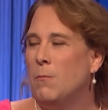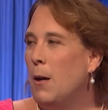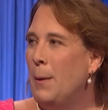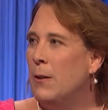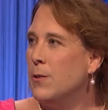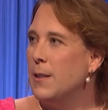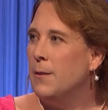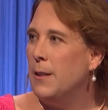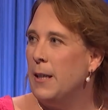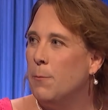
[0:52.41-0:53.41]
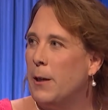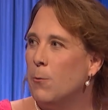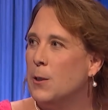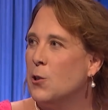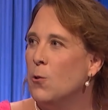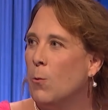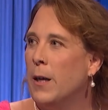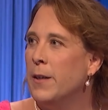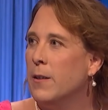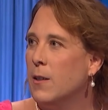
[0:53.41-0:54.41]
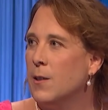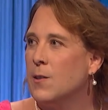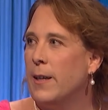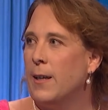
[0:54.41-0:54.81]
amount in, in my original run because